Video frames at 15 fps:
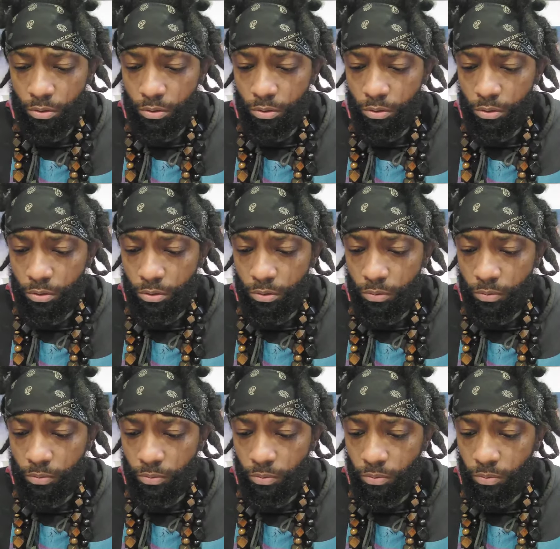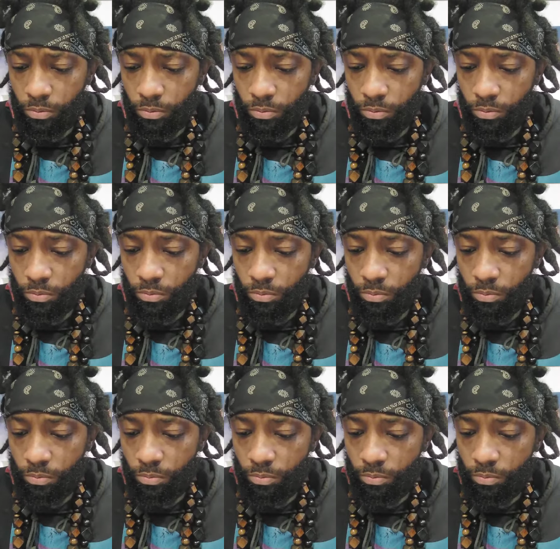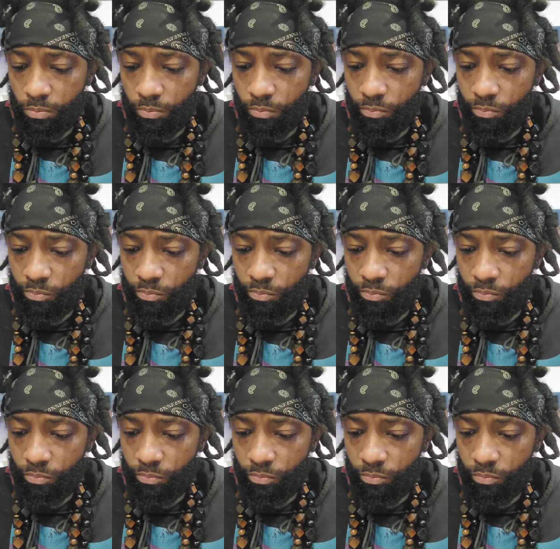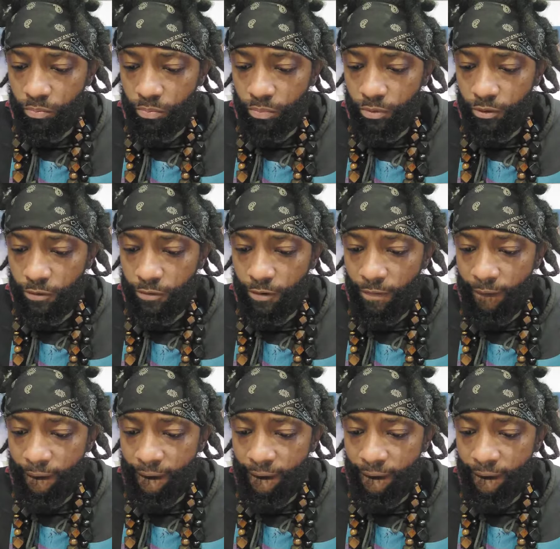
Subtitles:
Nobody speaks.